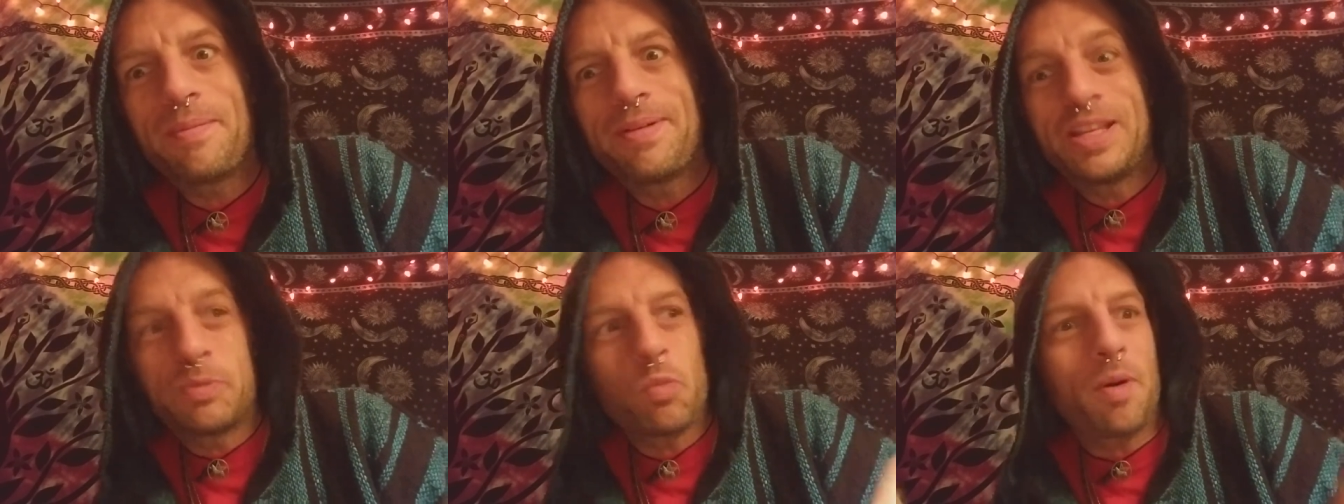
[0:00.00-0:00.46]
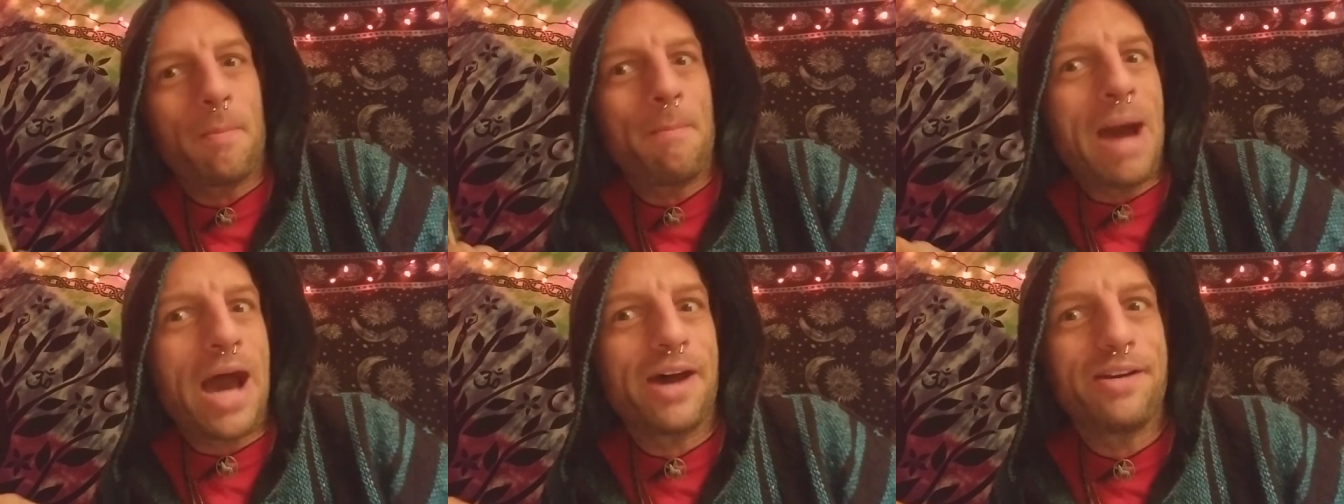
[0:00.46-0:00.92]
It's more
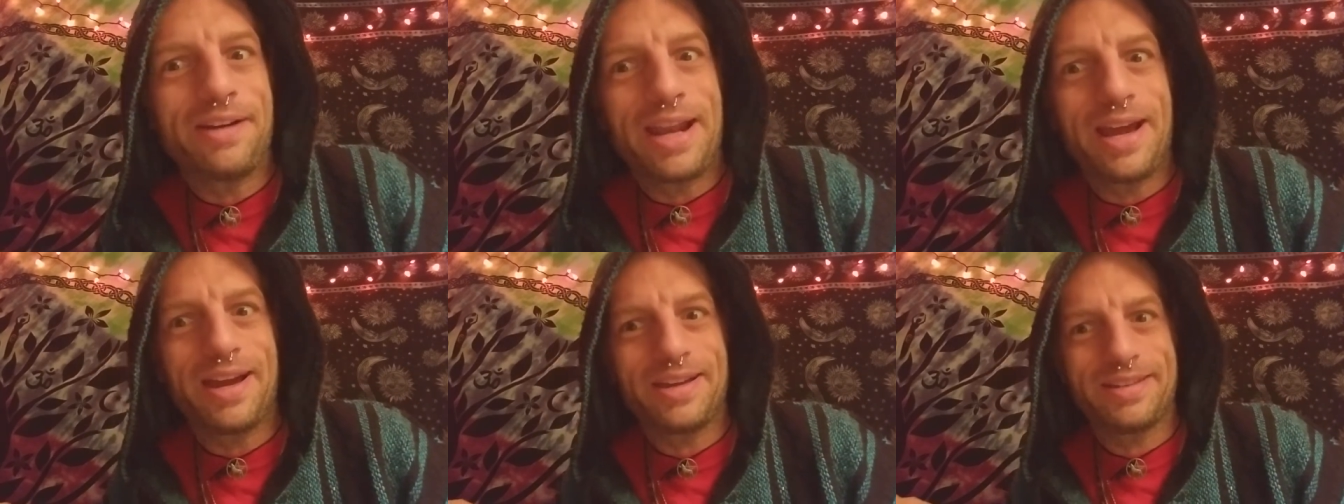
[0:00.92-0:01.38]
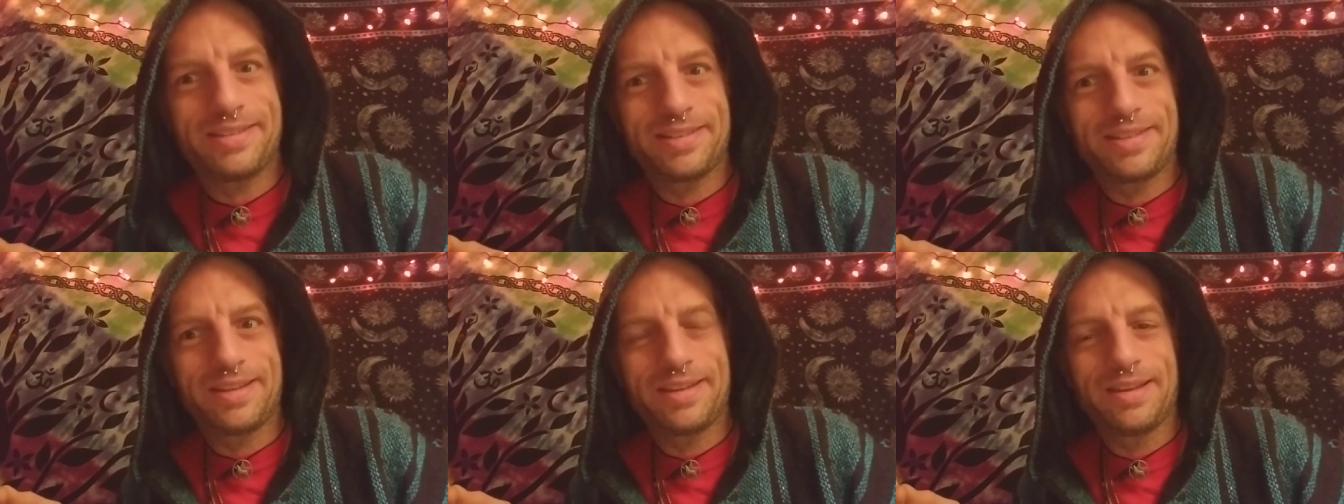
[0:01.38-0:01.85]

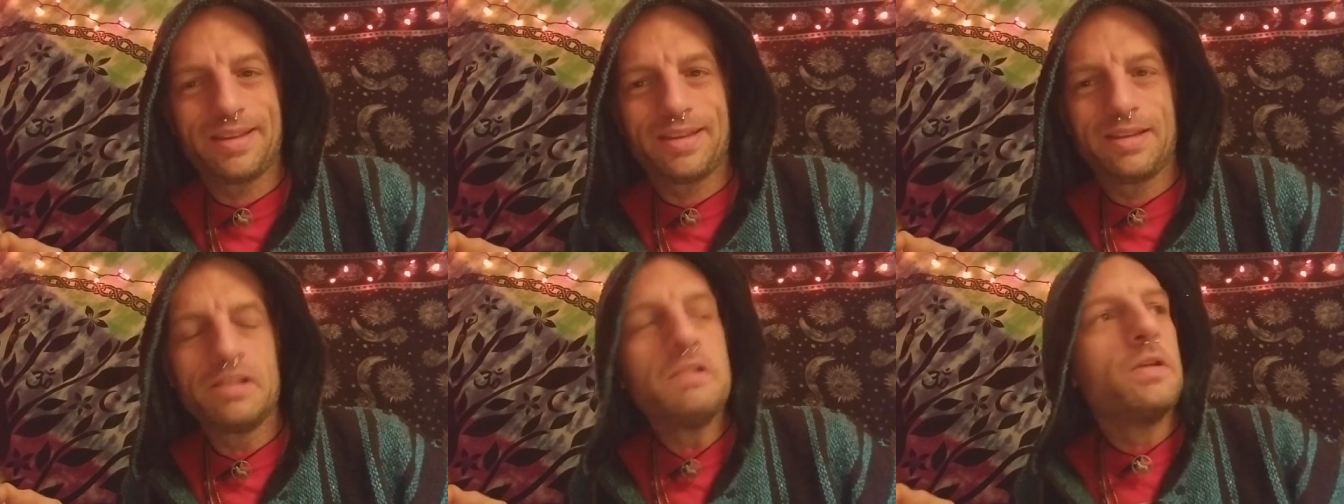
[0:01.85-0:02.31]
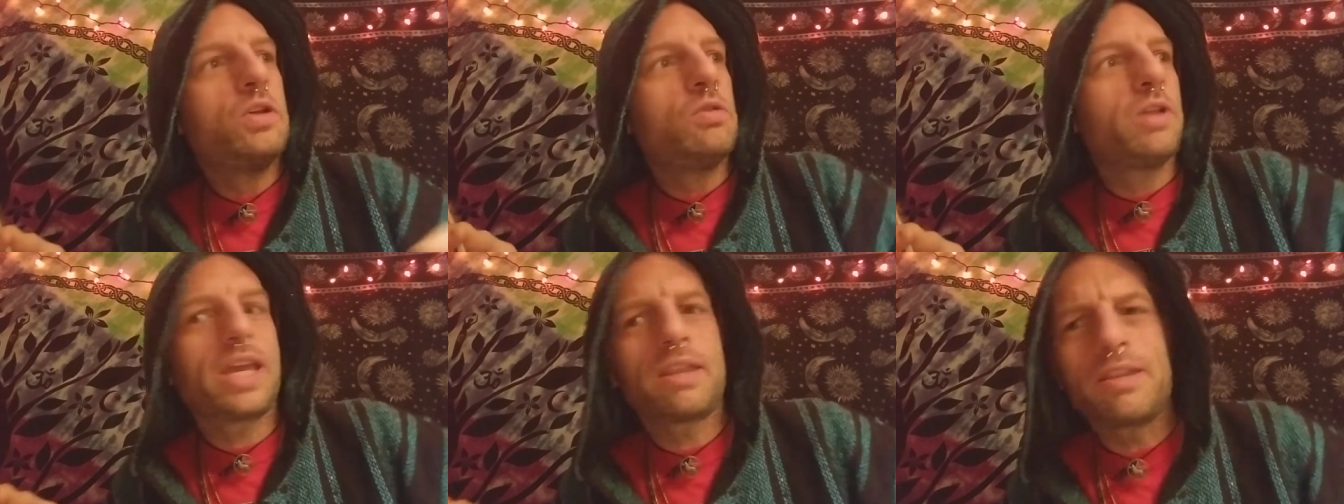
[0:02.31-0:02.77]
modernized. You
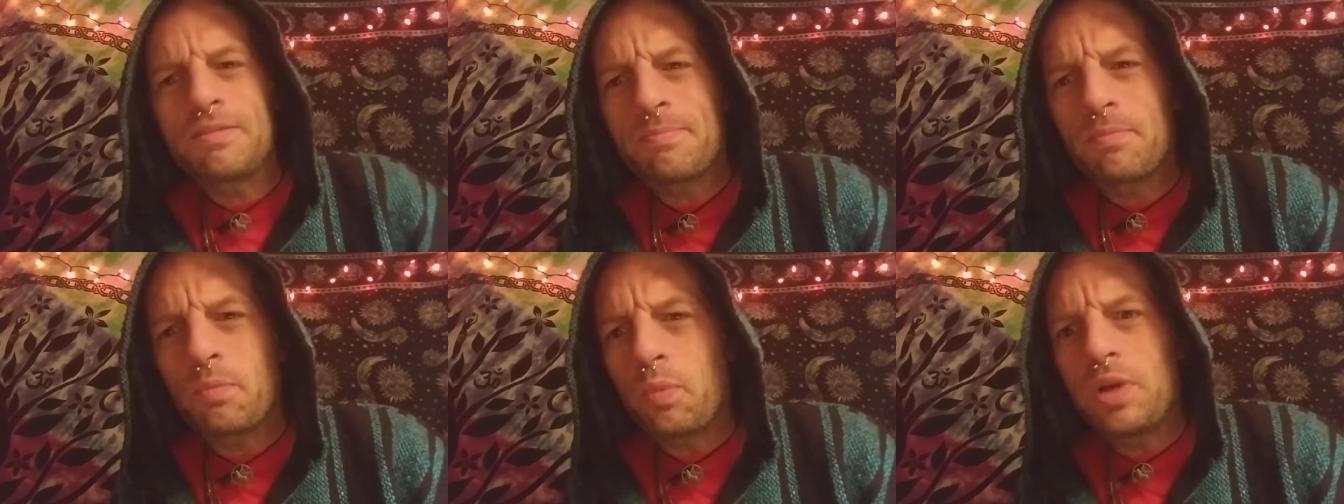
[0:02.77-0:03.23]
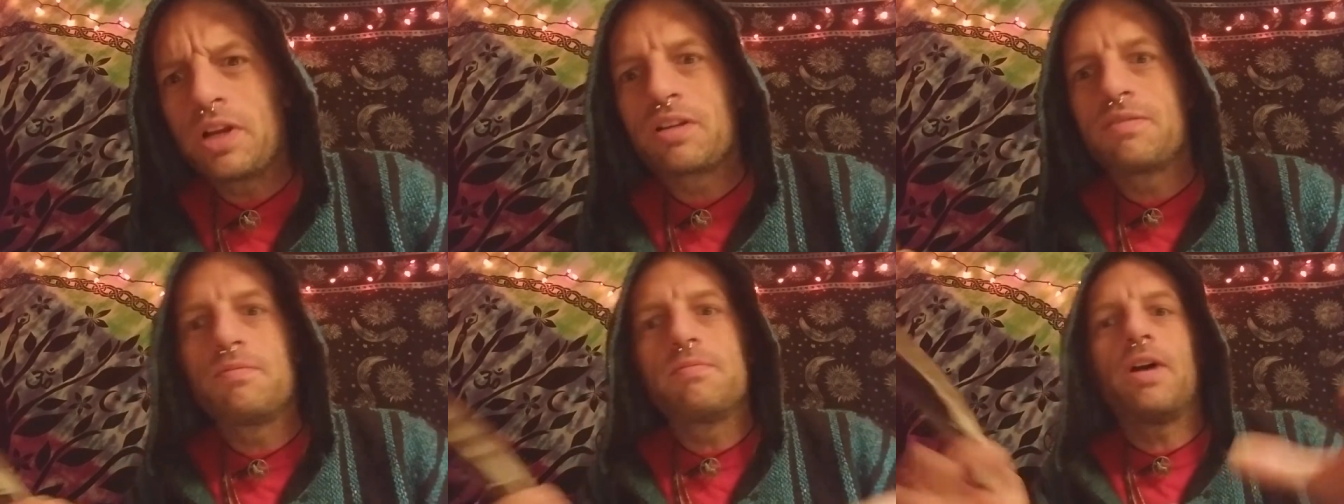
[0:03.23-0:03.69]
look at these
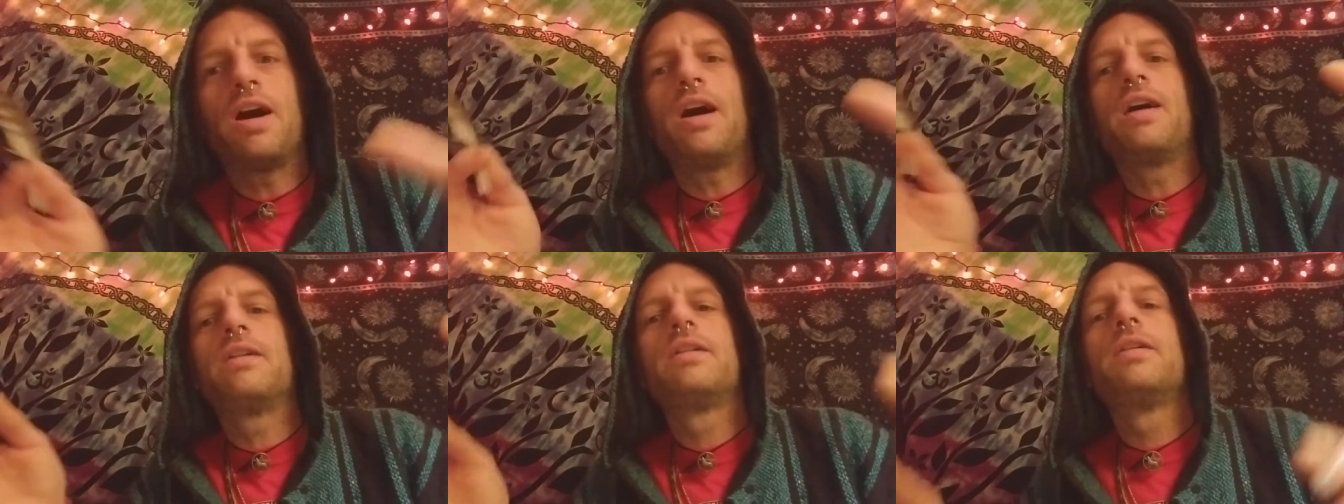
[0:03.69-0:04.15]
weird, you